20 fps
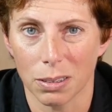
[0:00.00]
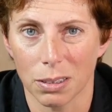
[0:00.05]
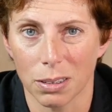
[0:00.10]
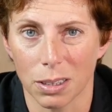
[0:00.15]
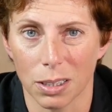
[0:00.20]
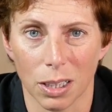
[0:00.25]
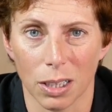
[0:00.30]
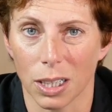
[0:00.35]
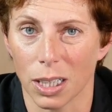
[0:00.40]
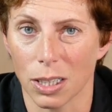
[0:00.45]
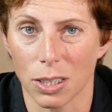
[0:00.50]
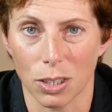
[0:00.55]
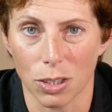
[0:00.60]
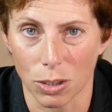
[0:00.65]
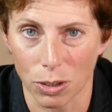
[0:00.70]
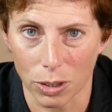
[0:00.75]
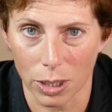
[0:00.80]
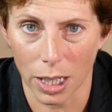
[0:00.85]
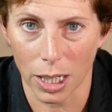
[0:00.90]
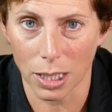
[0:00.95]
You don't need to
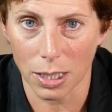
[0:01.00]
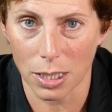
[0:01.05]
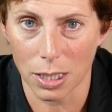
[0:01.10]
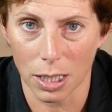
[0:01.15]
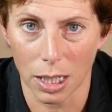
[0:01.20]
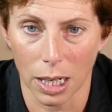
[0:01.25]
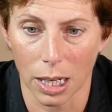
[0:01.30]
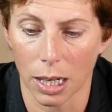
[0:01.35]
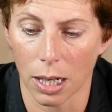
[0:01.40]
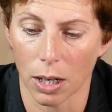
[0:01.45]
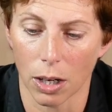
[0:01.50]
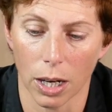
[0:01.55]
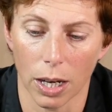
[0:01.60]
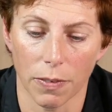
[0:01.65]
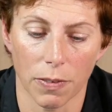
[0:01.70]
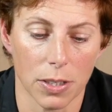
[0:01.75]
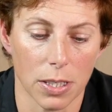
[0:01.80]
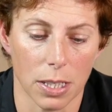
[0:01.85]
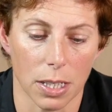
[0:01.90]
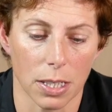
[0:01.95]
do that. I
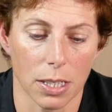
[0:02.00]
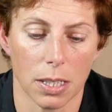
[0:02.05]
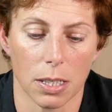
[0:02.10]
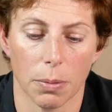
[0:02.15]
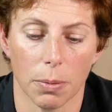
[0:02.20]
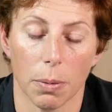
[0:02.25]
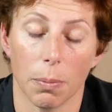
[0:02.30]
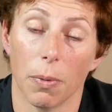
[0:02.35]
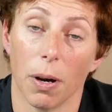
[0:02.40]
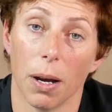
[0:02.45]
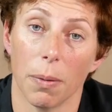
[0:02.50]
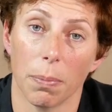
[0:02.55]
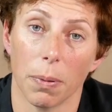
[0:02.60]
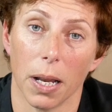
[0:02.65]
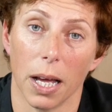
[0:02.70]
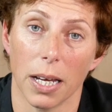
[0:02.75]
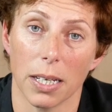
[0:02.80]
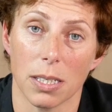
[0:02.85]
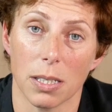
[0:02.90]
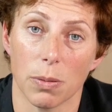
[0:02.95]
have a system in my
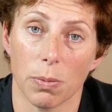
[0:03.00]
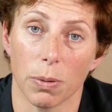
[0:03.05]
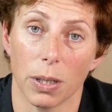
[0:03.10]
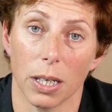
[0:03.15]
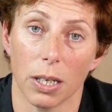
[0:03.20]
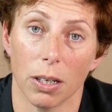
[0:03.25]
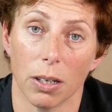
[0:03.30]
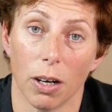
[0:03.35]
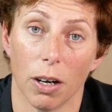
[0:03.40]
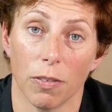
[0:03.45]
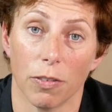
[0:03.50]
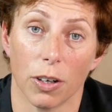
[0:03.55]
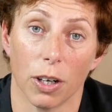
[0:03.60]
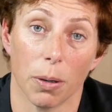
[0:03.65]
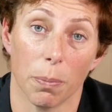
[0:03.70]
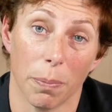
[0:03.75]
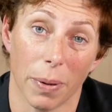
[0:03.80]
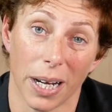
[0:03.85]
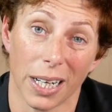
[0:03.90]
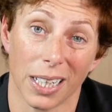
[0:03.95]
place where I've got
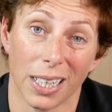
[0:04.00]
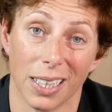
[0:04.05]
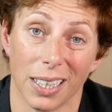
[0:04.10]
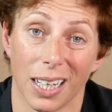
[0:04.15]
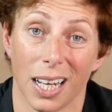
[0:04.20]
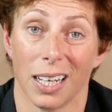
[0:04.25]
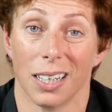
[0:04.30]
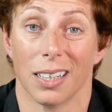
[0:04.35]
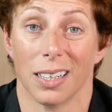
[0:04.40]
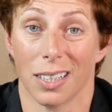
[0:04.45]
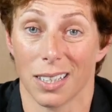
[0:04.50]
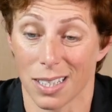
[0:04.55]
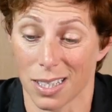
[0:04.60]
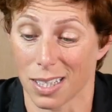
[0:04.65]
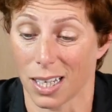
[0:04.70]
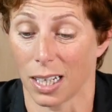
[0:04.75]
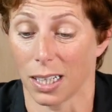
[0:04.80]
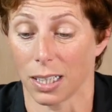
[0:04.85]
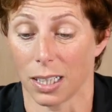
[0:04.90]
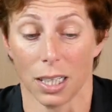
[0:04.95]
a bucket under the
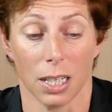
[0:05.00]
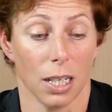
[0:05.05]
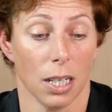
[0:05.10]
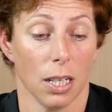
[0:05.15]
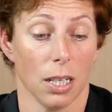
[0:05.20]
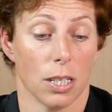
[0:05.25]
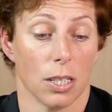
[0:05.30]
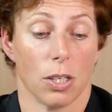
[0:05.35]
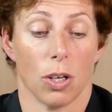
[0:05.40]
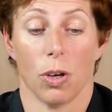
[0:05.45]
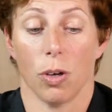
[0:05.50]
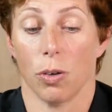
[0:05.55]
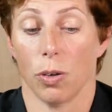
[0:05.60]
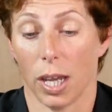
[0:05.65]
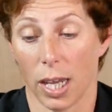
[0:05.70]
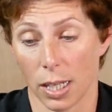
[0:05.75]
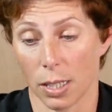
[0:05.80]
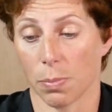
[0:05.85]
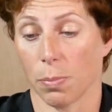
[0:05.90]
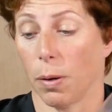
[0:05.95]
sink, so
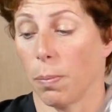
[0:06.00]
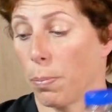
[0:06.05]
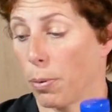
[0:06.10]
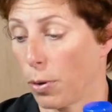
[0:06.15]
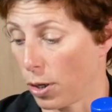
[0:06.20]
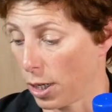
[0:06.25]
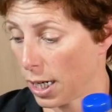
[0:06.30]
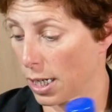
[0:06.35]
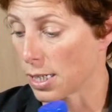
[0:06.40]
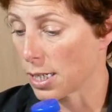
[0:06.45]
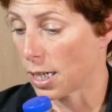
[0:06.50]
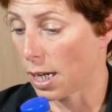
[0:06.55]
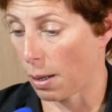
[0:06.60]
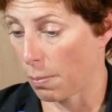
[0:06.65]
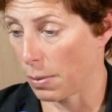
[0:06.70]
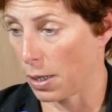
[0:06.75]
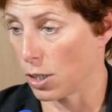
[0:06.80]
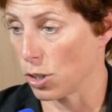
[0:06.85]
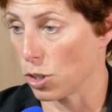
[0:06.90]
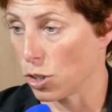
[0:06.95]
as my products
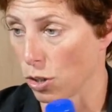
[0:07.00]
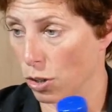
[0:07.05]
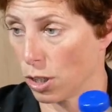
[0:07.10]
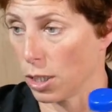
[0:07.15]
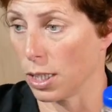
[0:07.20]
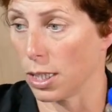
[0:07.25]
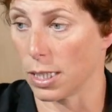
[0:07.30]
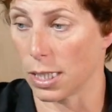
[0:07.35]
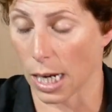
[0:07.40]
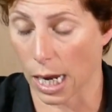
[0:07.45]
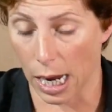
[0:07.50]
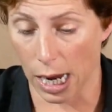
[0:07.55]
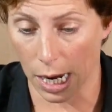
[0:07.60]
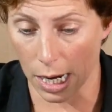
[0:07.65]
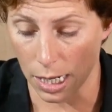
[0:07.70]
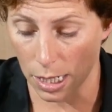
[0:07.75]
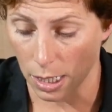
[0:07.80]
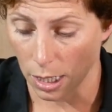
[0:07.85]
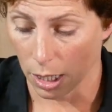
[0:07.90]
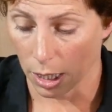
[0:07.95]
come in during the
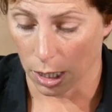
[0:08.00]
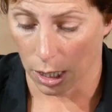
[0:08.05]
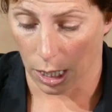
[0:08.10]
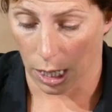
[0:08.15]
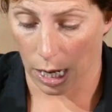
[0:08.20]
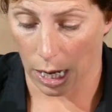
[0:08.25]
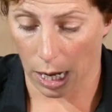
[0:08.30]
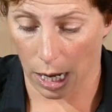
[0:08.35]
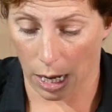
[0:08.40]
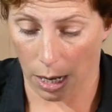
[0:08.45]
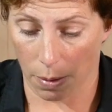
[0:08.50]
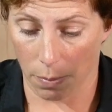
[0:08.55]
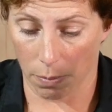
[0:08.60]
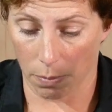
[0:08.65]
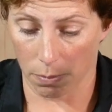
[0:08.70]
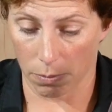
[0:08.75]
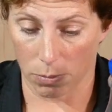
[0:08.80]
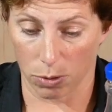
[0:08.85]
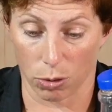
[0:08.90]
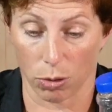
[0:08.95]
day,
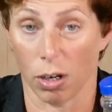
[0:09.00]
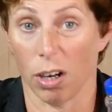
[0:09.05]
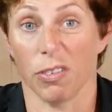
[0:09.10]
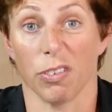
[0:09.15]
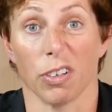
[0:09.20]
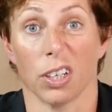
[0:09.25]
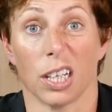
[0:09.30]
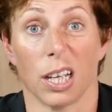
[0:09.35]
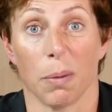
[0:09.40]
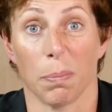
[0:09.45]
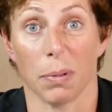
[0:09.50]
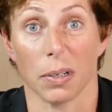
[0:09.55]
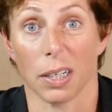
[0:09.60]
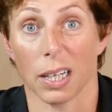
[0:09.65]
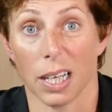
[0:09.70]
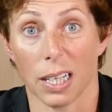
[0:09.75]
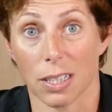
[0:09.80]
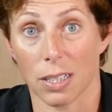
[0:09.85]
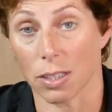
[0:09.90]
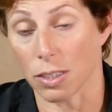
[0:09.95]
or over a couple of
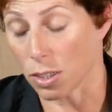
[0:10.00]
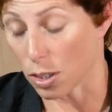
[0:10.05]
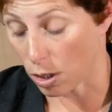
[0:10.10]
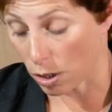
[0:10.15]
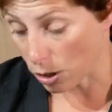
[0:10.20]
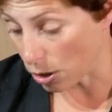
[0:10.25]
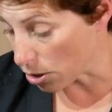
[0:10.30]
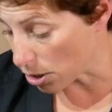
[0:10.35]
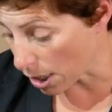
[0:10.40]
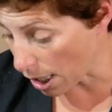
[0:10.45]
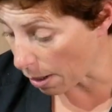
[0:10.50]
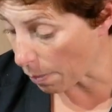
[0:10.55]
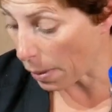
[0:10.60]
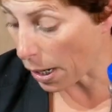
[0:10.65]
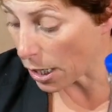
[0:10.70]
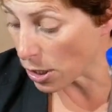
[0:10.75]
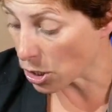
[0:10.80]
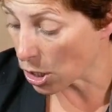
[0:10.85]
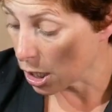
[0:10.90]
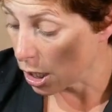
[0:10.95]
days, because I don't use that
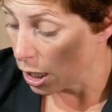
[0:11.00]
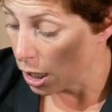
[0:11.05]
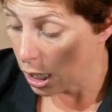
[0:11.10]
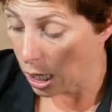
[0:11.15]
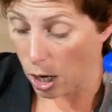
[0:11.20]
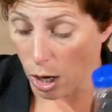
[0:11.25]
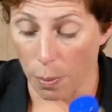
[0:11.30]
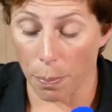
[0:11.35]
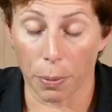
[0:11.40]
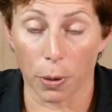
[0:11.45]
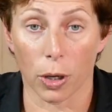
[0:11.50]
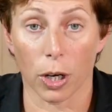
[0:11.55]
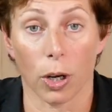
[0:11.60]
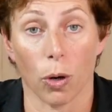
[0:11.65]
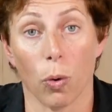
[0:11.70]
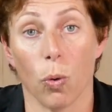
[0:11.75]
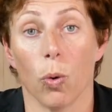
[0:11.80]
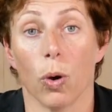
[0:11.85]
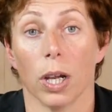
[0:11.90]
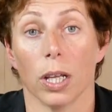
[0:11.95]
much, I put
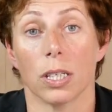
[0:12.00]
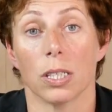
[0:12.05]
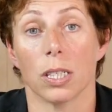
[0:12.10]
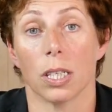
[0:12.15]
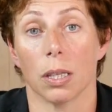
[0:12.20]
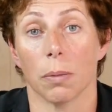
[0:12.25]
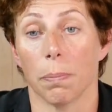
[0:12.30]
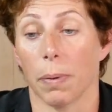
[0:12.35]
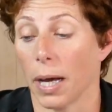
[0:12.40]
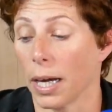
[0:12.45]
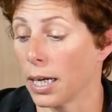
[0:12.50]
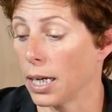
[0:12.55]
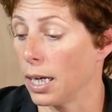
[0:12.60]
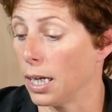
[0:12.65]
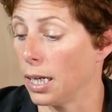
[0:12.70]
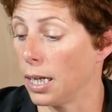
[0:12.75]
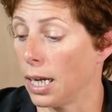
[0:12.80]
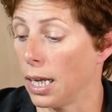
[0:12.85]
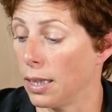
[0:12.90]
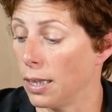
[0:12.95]
it all into the
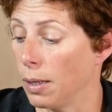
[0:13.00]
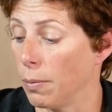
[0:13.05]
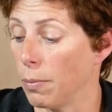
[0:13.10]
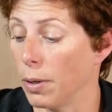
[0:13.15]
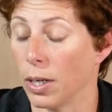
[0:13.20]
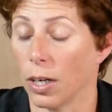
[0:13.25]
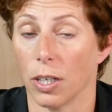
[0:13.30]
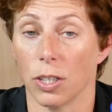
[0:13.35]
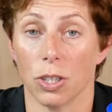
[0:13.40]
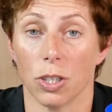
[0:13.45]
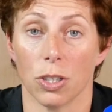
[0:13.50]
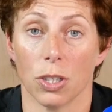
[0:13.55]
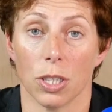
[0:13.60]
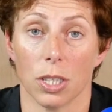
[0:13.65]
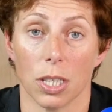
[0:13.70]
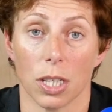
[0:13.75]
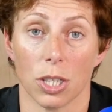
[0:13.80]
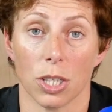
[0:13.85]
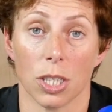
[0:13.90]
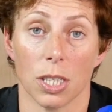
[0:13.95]
bucket, and then when I do the
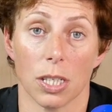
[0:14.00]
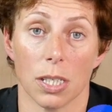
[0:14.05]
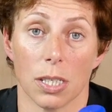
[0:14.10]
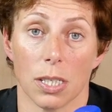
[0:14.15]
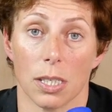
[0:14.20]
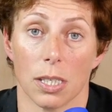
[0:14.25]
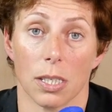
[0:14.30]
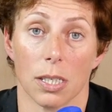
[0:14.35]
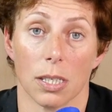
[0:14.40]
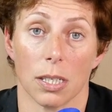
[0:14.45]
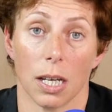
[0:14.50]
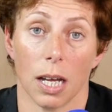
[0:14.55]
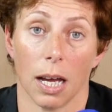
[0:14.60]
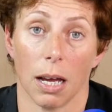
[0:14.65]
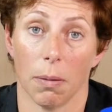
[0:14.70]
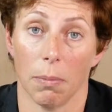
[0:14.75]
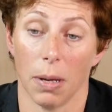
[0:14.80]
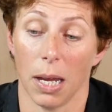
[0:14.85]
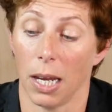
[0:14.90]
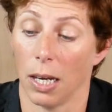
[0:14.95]
dishes
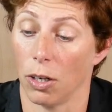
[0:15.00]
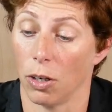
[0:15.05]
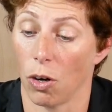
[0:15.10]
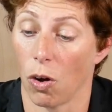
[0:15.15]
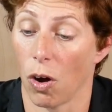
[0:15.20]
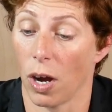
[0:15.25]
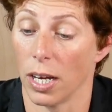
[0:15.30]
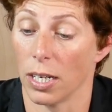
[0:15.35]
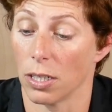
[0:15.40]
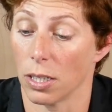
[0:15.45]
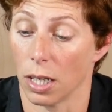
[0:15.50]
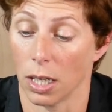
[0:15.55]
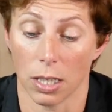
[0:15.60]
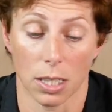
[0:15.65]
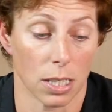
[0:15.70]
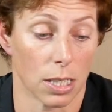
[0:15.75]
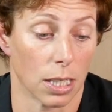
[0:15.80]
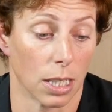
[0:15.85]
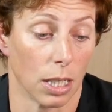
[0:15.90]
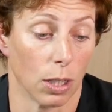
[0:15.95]
at night, I
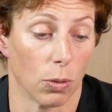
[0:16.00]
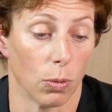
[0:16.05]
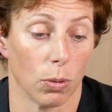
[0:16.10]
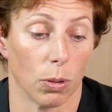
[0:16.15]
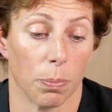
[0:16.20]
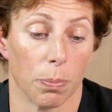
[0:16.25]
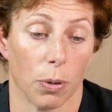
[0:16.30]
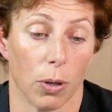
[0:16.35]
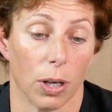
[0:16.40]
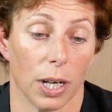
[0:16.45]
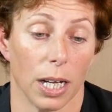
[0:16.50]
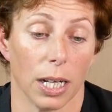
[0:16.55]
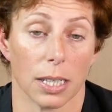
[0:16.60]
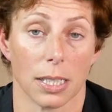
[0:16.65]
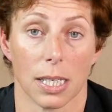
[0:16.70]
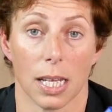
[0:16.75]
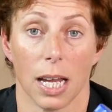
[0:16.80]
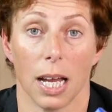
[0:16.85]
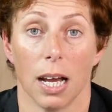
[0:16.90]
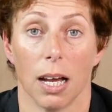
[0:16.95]
just get all the
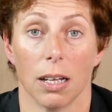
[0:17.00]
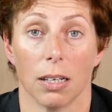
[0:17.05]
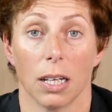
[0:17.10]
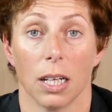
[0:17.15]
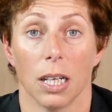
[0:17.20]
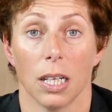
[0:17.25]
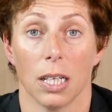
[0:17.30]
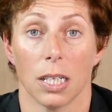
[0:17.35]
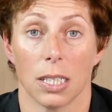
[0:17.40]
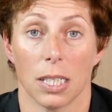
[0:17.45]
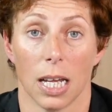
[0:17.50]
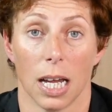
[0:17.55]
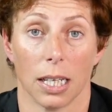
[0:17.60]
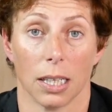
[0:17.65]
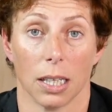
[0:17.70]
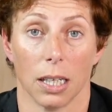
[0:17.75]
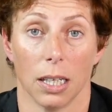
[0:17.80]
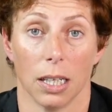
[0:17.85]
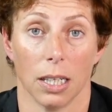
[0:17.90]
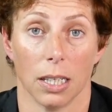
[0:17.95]
products out,
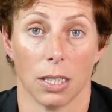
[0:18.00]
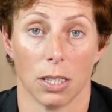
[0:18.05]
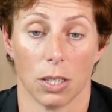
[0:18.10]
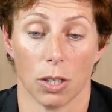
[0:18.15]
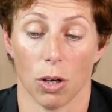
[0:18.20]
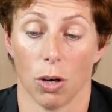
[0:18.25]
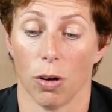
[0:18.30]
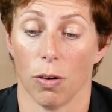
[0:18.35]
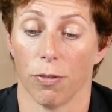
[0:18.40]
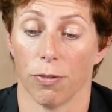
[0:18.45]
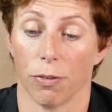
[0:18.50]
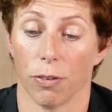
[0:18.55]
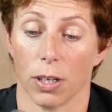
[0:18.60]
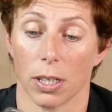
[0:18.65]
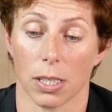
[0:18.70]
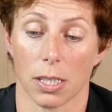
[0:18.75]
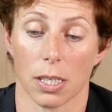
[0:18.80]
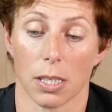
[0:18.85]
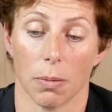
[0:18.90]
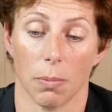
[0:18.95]
take the lids off,
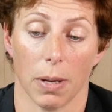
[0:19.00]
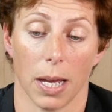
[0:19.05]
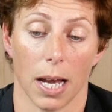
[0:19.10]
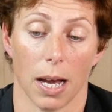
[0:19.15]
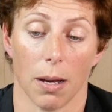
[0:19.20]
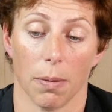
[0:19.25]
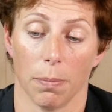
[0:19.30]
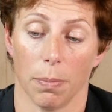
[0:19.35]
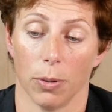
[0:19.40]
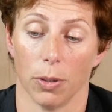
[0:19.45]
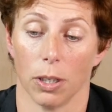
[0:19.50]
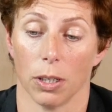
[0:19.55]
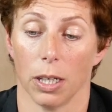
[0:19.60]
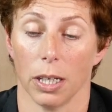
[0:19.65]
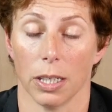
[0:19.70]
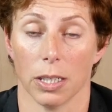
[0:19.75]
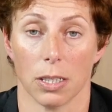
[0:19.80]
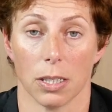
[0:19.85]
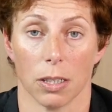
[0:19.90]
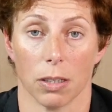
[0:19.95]
rinse them out, put the
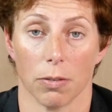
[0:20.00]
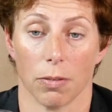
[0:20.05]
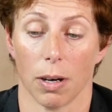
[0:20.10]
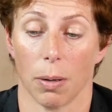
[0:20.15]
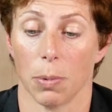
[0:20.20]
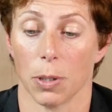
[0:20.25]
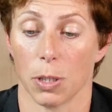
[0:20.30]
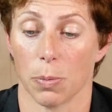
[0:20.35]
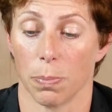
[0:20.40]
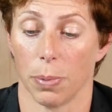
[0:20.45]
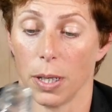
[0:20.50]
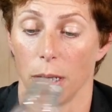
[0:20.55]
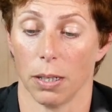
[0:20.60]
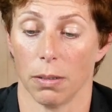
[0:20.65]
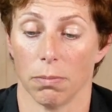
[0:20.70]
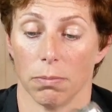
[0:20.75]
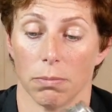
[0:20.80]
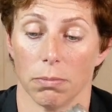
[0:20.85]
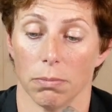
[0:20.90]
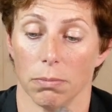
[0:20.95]
lids in the rubbish
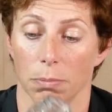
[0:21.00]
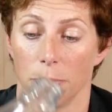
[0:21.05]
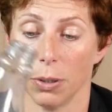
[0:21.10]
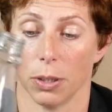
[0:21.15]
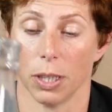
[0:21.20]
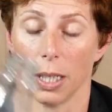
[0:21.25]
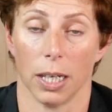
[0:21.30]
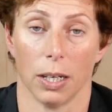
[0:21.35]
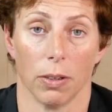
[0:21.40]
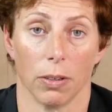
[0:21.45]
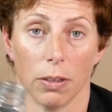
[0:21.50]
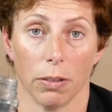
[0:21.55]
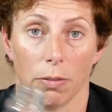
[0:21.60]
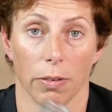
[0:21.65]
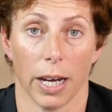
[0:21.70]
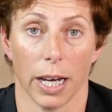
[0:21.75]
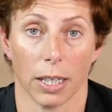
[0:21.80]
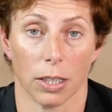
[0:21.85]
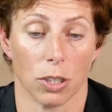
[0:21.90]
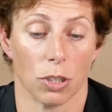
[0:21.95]
bin, put that on the
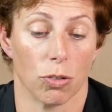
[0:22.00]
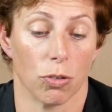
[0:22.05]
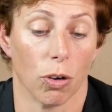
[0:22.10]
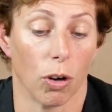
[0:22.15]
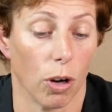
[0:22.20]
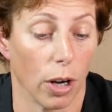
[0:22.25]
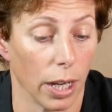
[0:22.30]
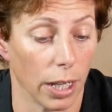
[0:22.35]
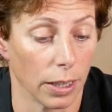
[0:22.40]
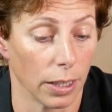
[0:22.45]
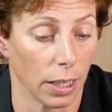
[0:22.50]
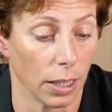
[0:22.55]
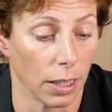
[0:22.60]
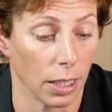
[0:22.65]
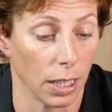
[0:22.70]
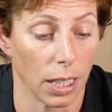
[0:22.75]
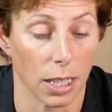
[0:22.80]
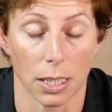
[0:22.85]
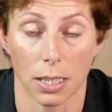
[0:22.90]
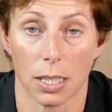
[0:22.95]
rack to dry, and then the
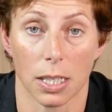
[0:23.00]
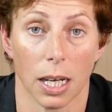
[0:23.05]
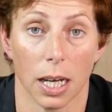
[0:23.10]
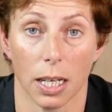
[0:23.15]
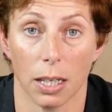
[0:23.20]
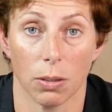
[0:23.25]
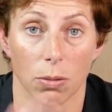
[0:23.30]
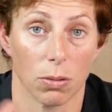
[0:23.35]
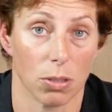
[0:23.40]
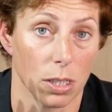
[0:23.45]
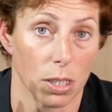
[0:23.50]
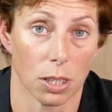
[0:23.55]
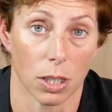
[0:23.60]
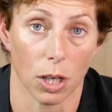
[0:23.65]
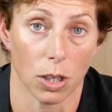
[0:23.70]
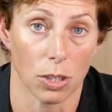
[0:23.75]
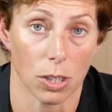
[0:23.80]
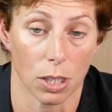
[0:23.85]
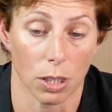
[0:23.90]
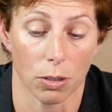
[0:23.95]
next day it all just
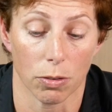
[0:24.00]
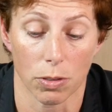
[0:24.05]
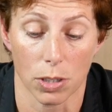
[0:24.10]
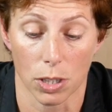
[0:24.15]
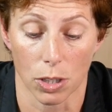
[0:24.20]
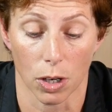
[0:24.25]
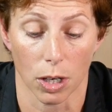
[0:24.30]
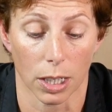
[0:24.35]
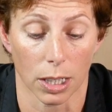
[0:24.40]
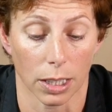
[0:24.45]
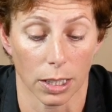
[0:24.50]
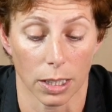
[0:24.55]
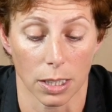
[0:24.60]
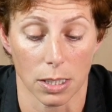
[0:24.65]
goes in the recycling.